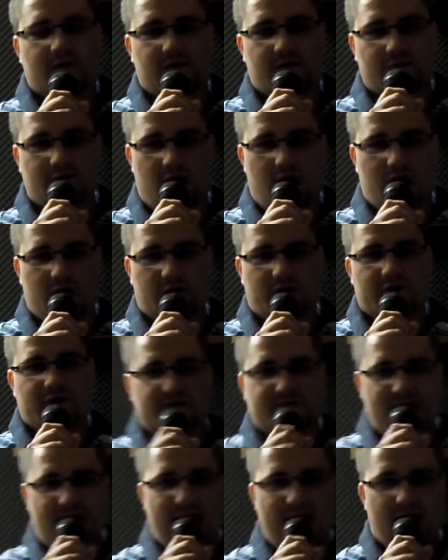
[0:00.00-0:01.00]
dollar is
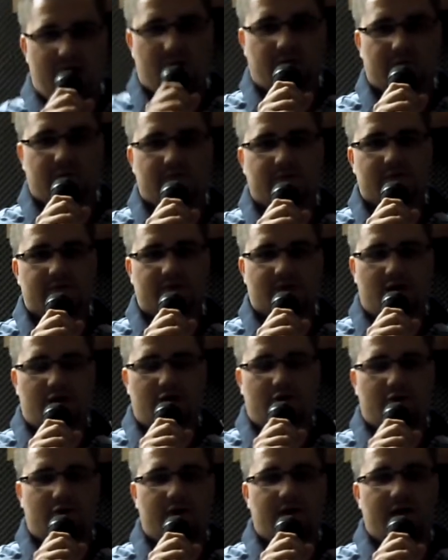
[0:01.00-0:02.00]
down.
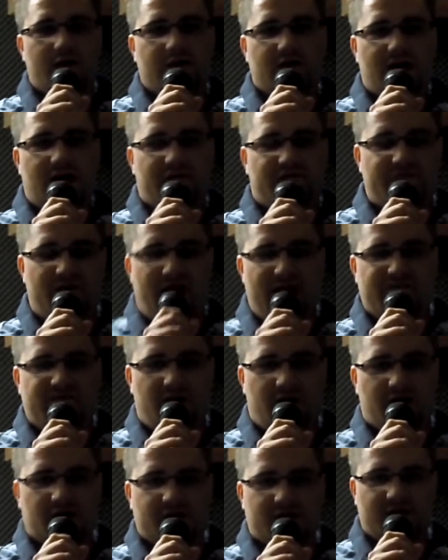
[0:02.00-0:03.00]
So you have
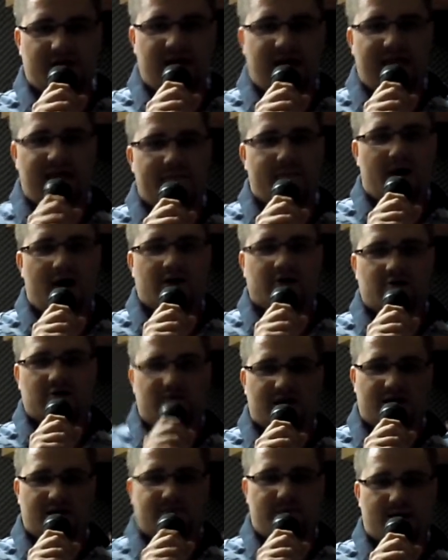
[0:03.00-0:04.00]
$5 today, that buys you
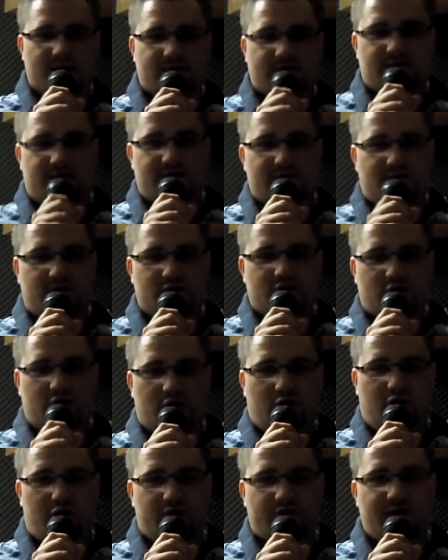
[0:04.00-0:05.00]
this much
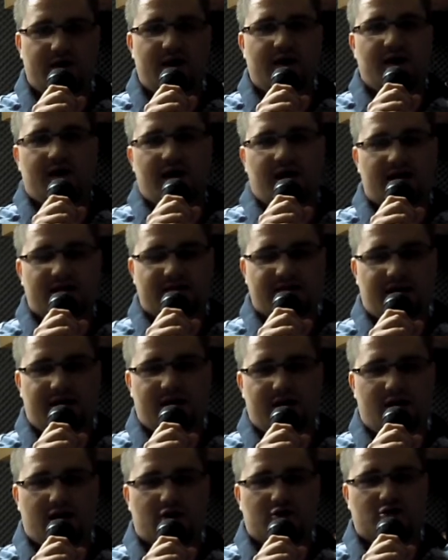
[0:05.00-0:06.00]
gold. In 10
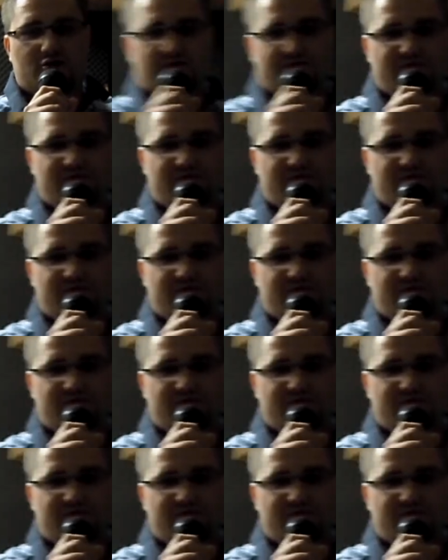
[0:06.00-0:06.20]
years, your